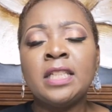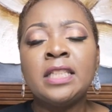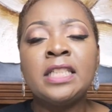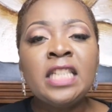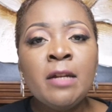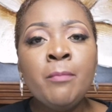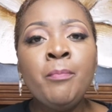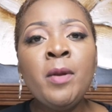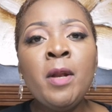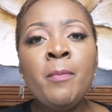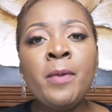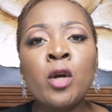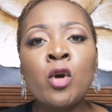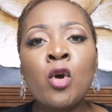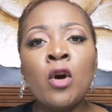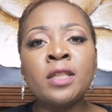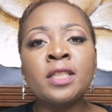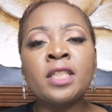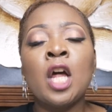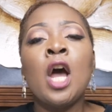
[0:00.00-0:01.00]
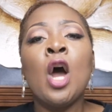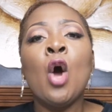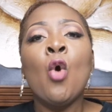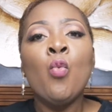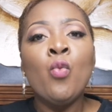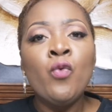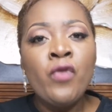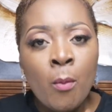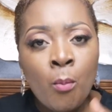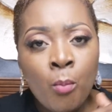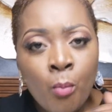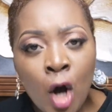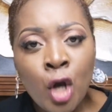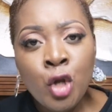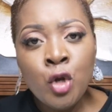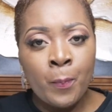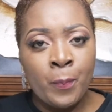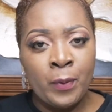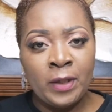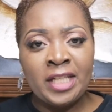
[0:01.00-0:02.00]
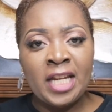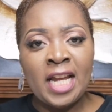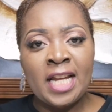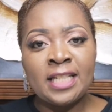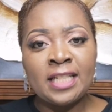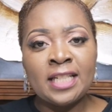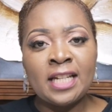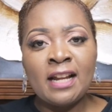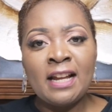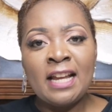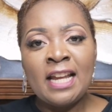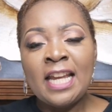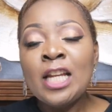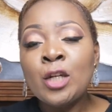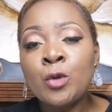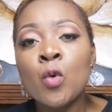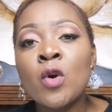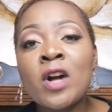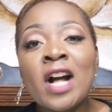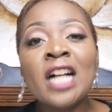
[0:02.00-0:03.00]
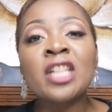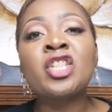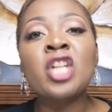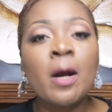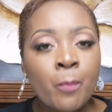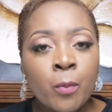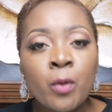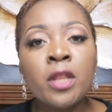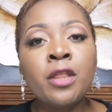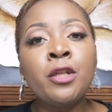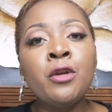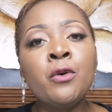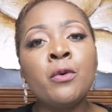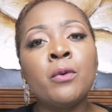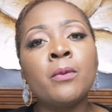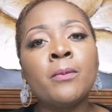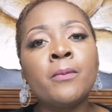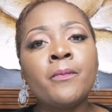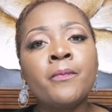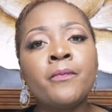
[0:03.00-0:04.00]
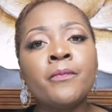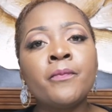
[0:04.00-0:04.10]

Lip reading: Simply because the more you pretend, it will catch up with you.